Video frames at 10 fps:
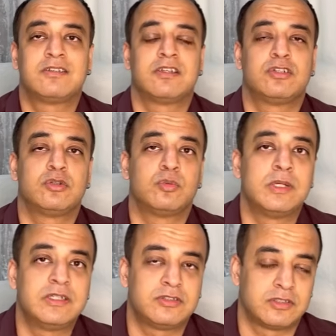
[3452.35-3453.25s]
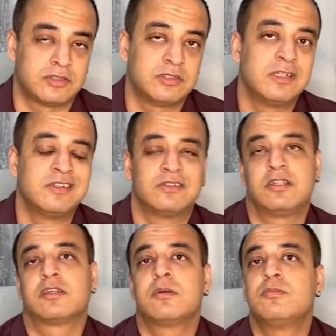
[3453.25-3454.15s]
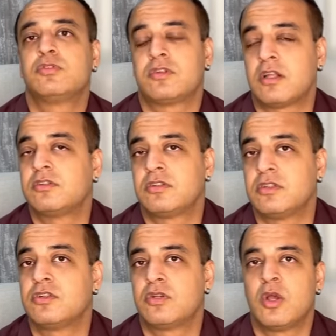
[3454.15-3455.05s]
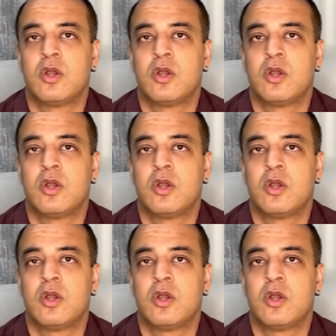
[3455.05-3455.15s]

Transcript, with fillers: situation, circumstances,